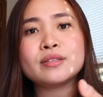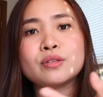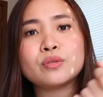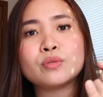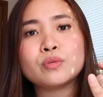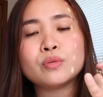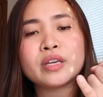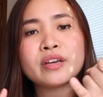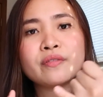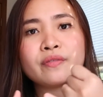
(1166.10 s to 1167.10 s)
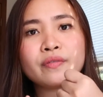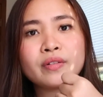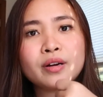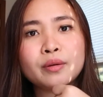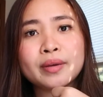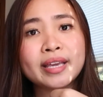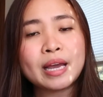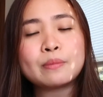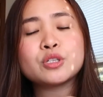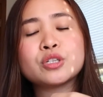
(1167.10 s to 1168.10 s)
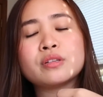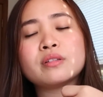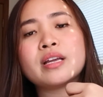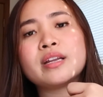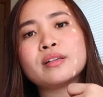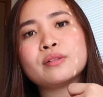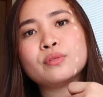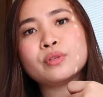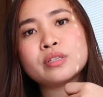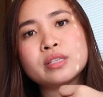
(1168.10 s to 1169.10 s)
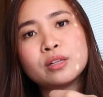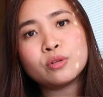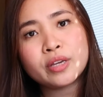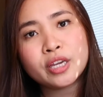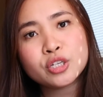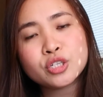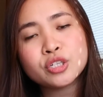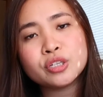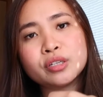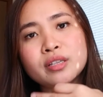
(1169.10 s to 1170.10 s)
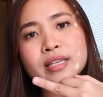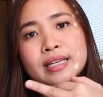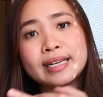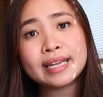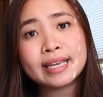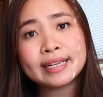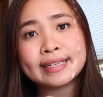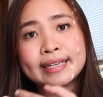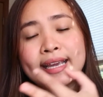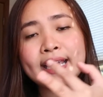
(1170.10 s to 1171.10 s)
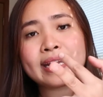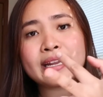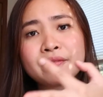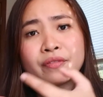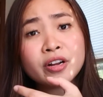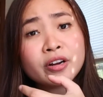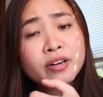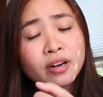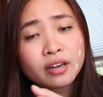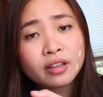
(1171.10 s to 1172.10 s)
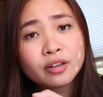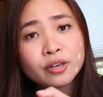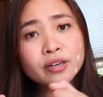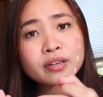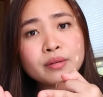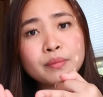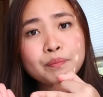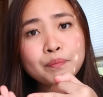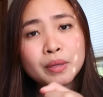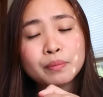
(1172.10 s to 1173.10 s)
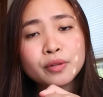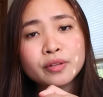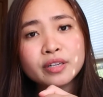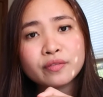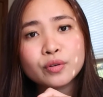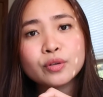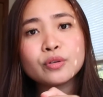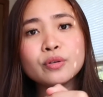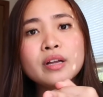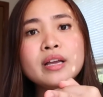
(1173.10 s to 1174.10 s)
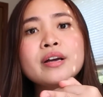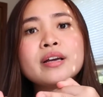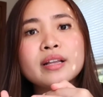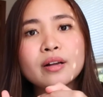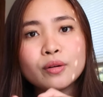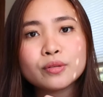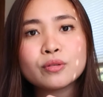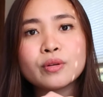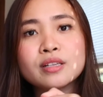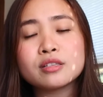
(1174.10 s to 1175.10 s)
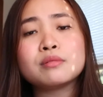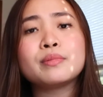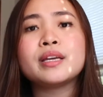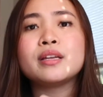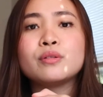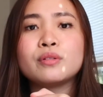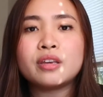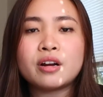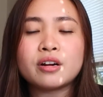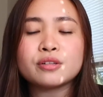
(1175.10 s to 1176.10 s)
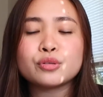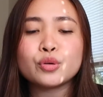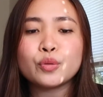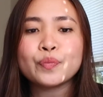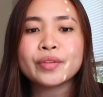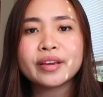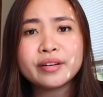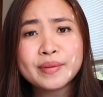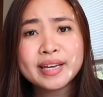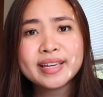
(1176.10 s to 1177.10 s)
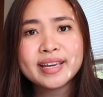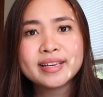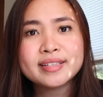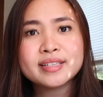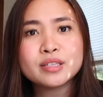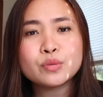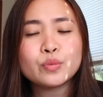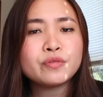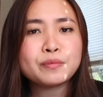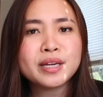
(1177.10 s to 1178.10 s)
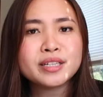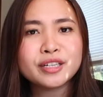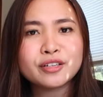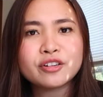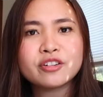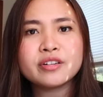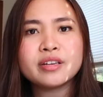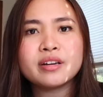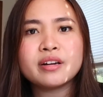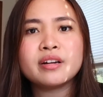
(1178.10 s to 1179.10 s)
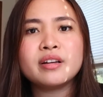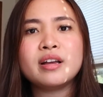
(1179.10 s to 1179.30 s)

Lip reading: to give my caption that includes the location, the date, and if there are other people in the photo, also explain who they are. So in my case, since we've met in Korea,